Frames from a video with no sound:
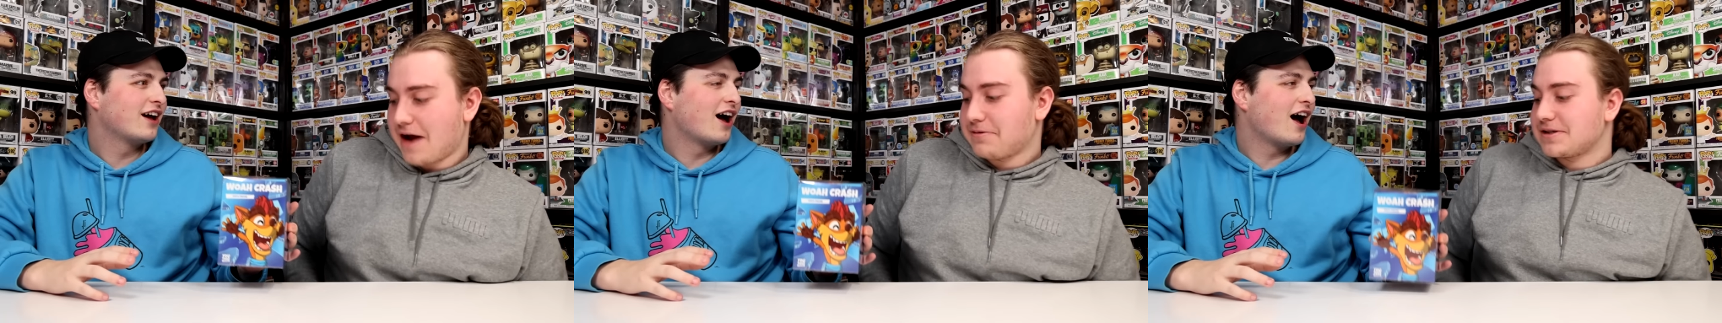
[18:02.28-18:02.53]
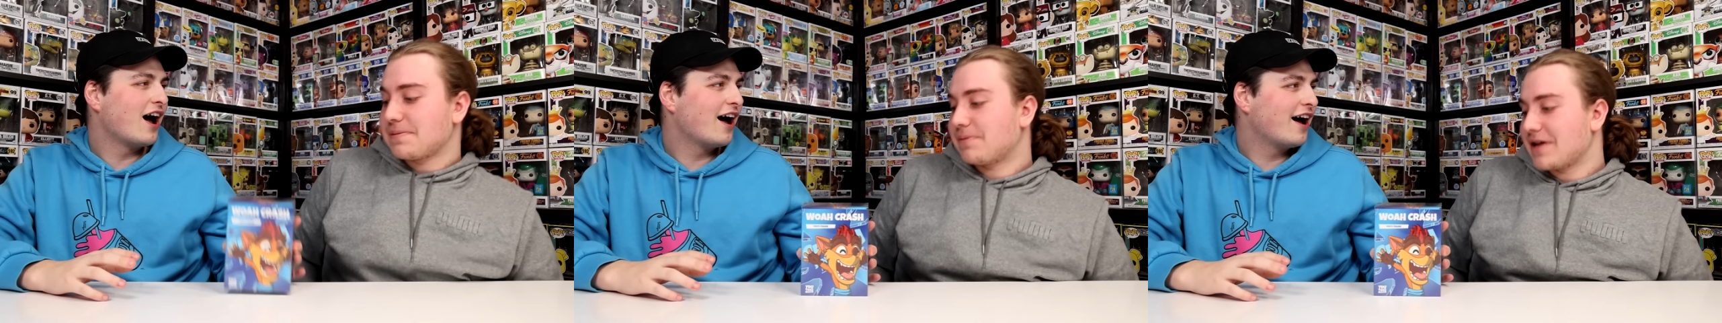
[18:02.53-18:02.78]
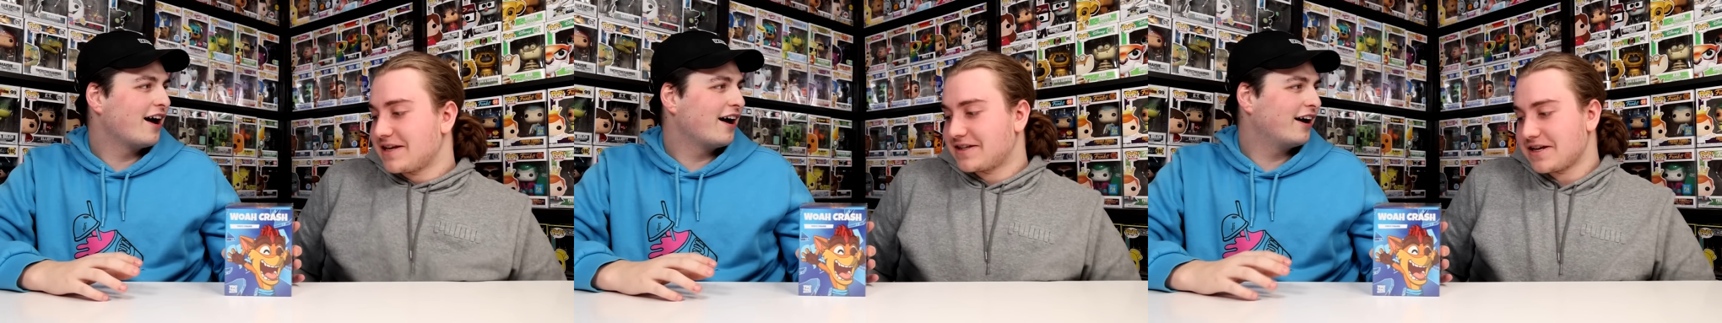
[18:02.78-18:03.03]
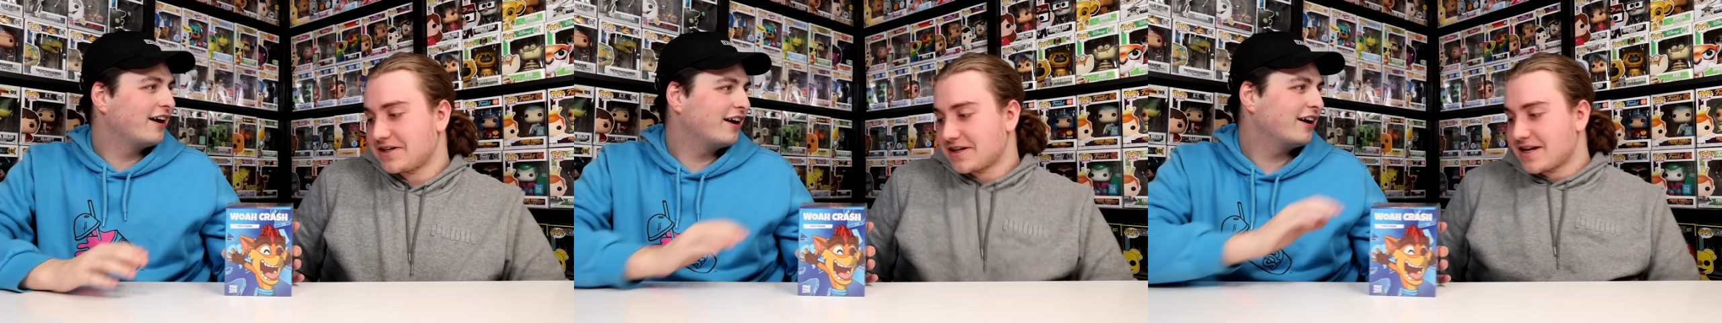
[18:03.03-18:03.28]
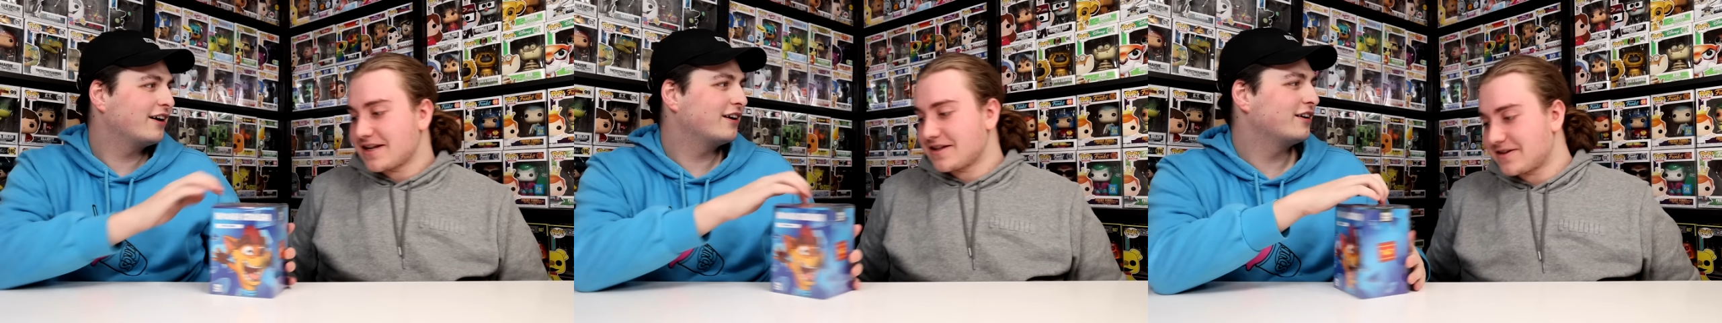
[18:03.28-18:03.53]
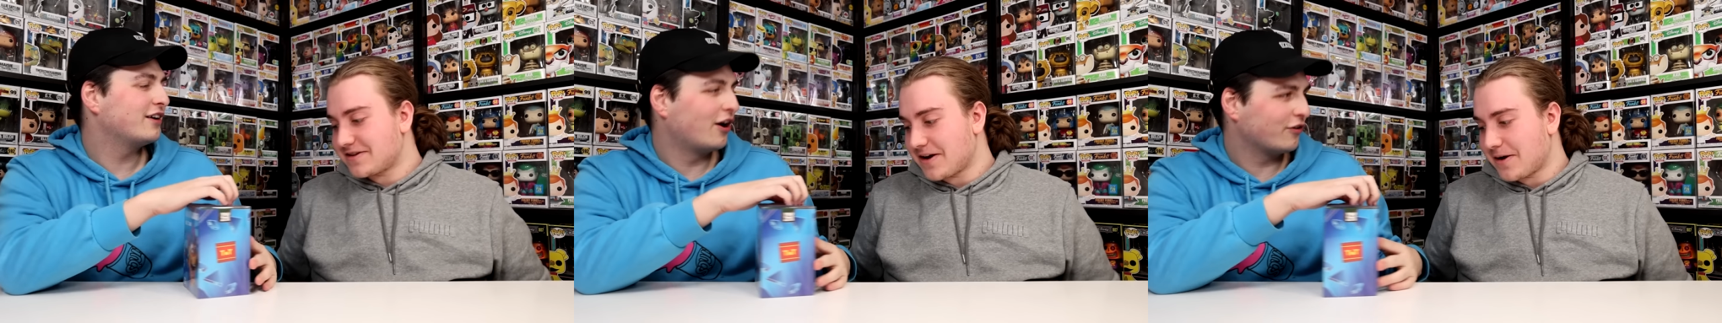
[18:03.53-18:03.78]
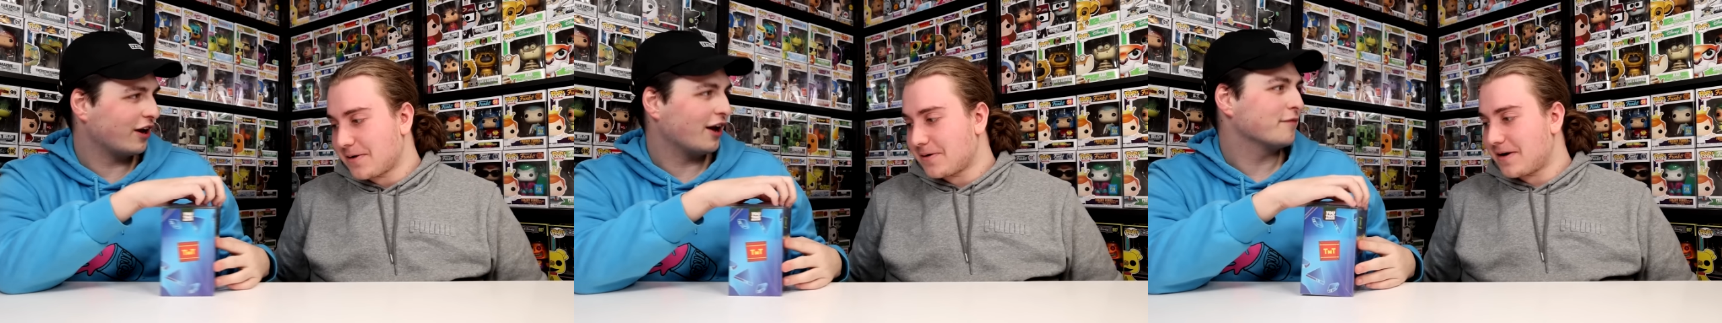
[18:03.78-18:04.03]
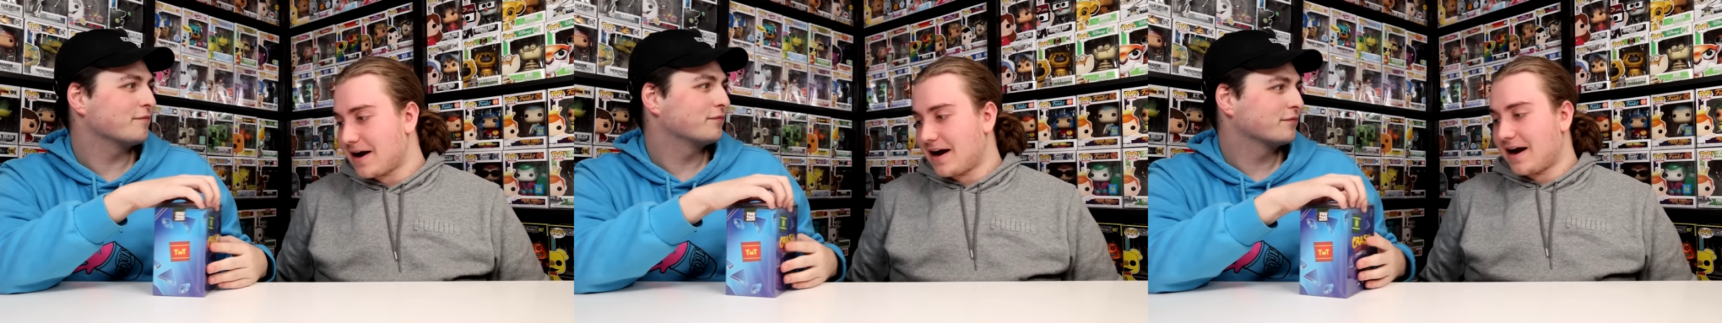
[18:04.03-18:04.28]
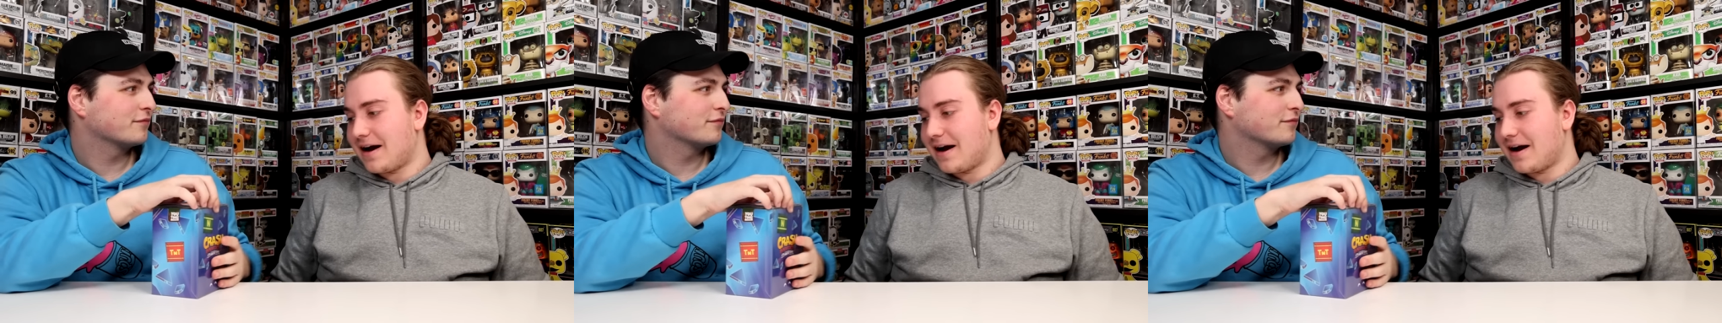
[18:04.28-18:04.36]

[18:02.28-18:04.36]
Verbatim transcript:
Speaker 1: I was a PlayStation kid, so... Okay